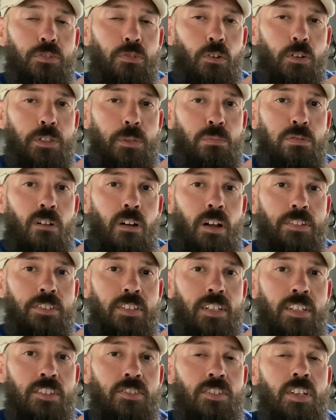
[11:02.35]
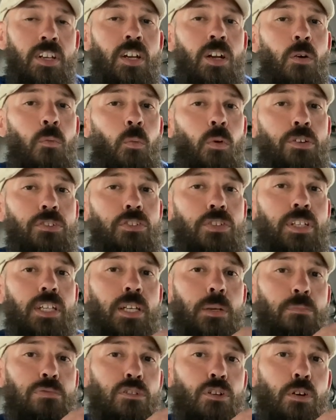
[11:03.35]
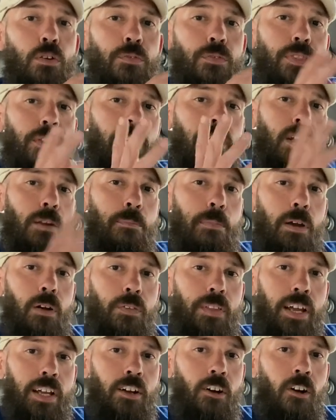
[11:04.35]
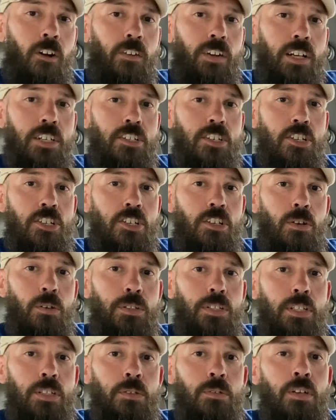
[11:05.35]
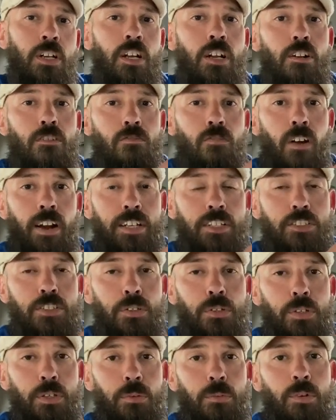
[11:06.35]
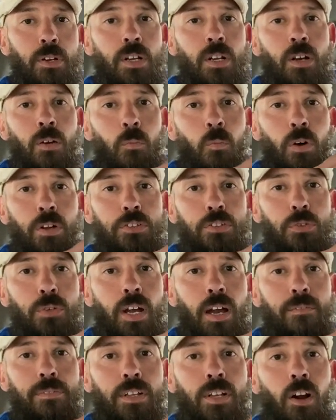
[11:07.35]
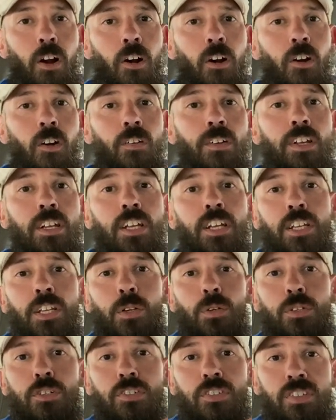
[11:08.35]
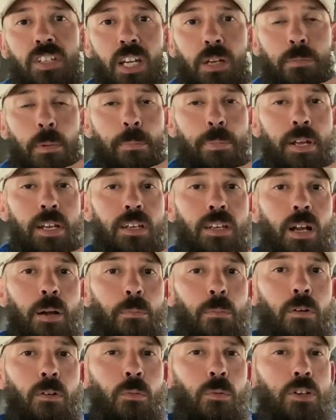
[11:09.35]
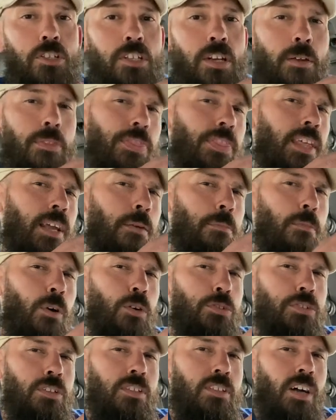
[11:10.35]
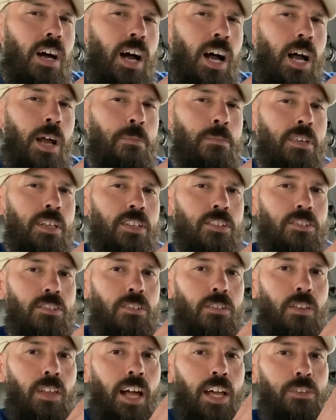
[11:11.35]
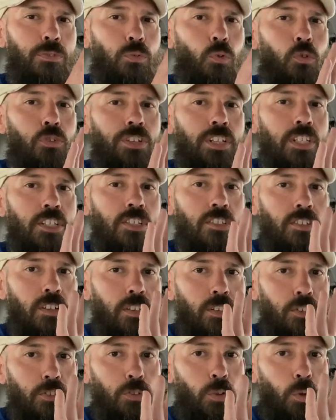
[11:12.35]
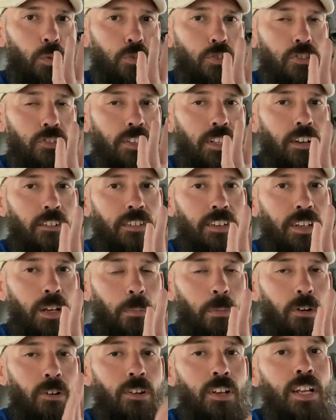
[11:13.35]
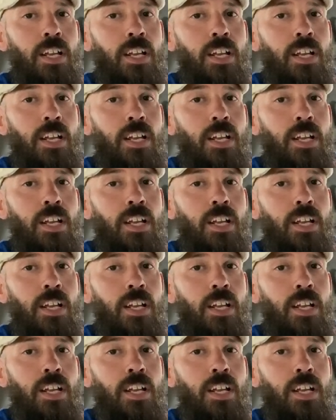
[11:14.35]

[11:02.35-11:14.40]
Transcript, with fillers: for it to process. Once you get approved, they're going to mail that card I just showed you right to you. Once you have the card, you just set up a PIN number, which I think most of the time is your last 4 digits or your social security number.